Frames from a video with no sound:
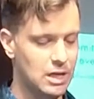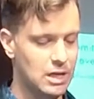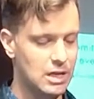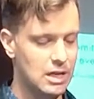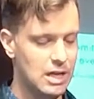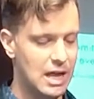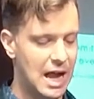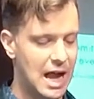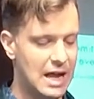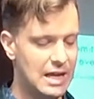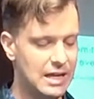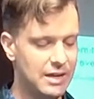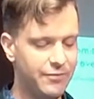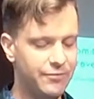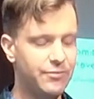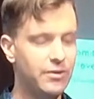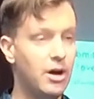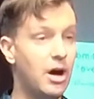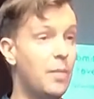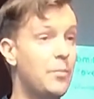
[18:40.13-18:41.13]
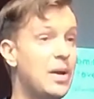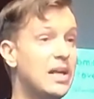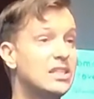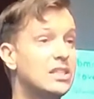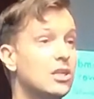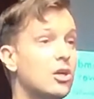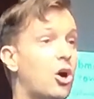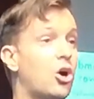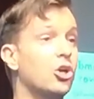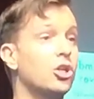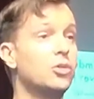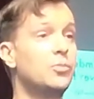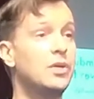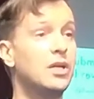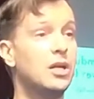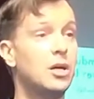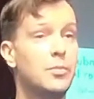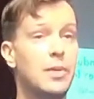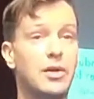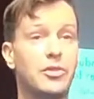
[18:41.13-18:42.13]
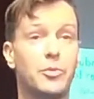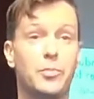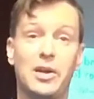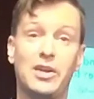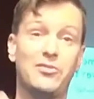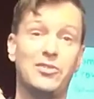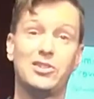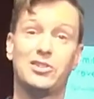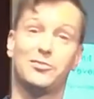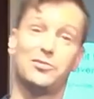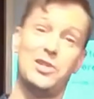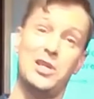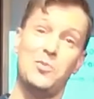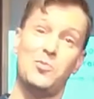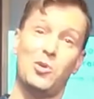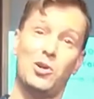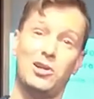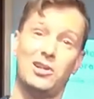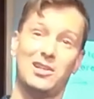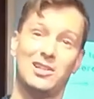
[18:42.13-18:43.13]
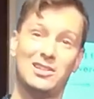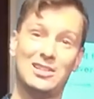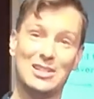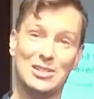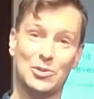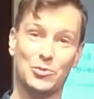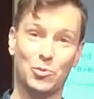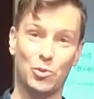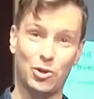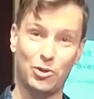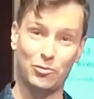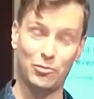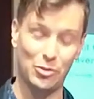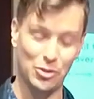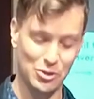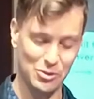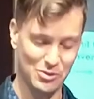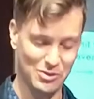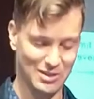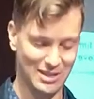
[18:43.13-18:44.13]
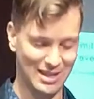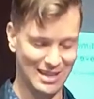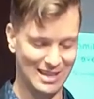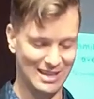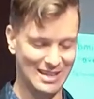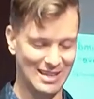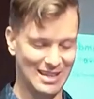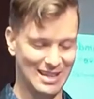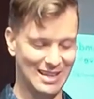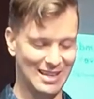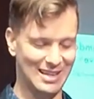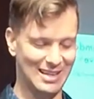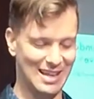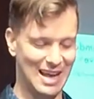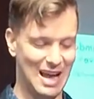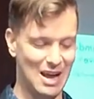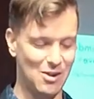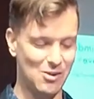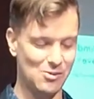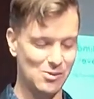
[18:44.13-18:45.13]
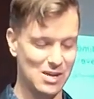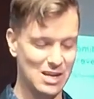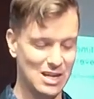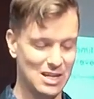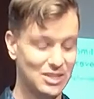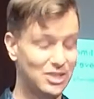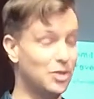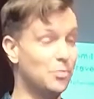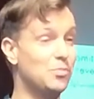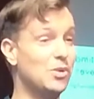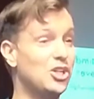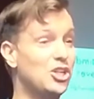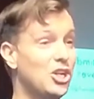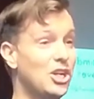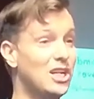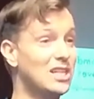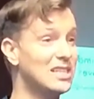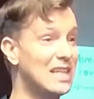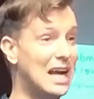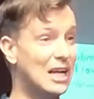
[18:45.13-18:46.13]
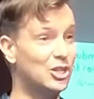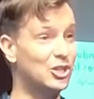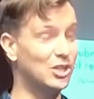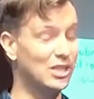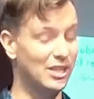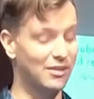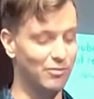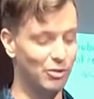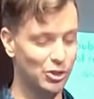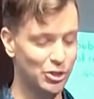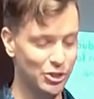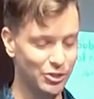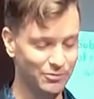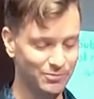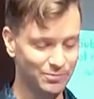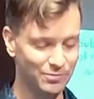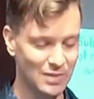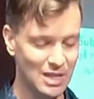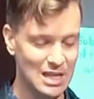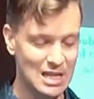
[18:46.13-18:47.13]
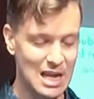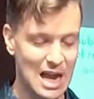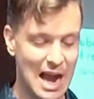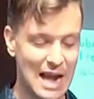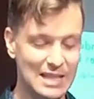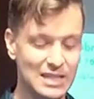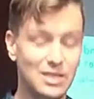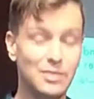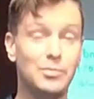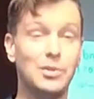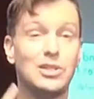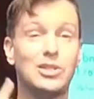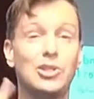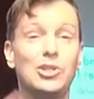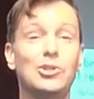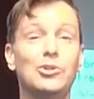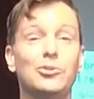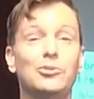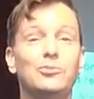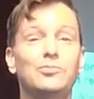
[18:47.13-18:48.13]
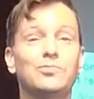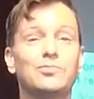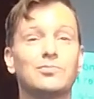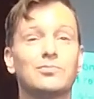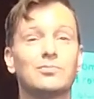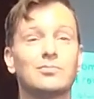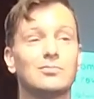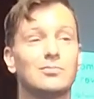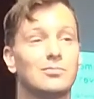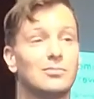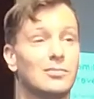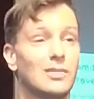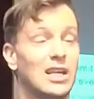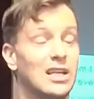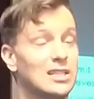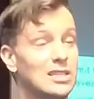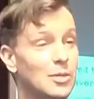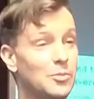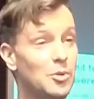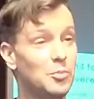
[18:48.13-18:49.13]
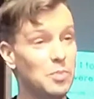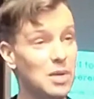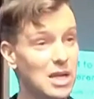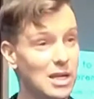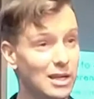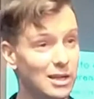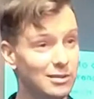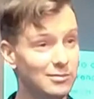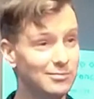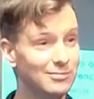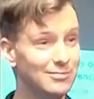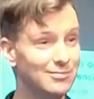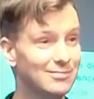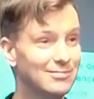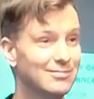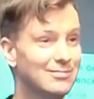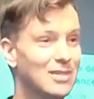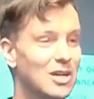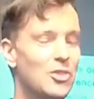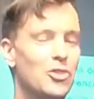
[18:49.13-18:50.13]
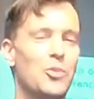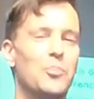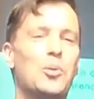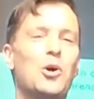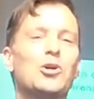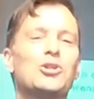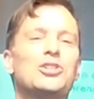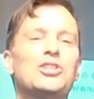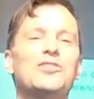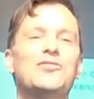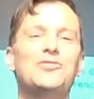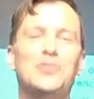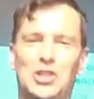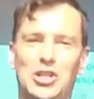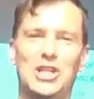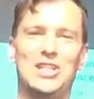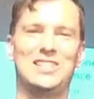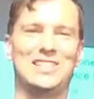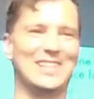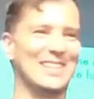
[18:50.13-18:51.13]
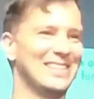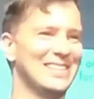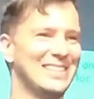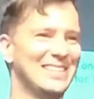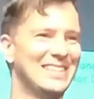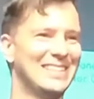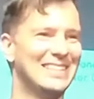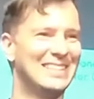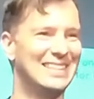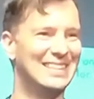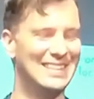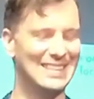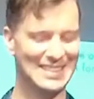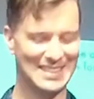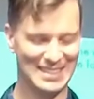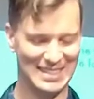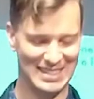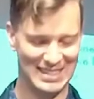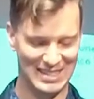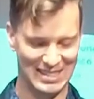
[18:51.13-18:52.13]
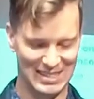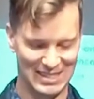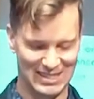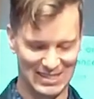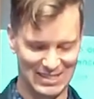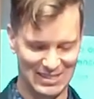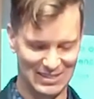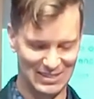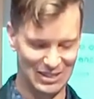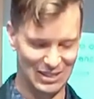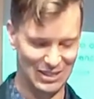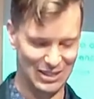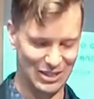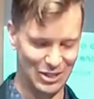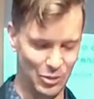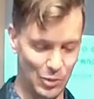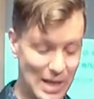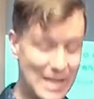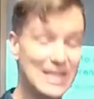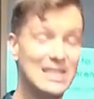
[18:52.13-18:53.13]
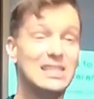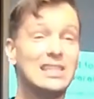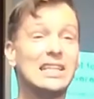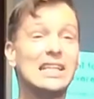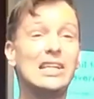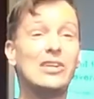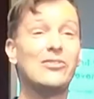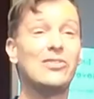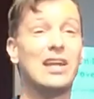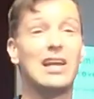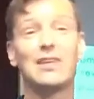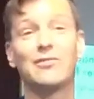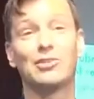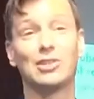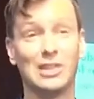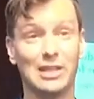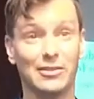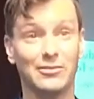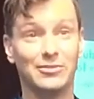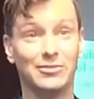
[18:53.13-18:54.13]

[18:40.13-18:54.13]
And if a basic argument about the benefits of teamwork doesn't work for you, how submission is actually a virtue, I submit to you, Exhibit B, the person of Jesus, the greatest leader that ever lived.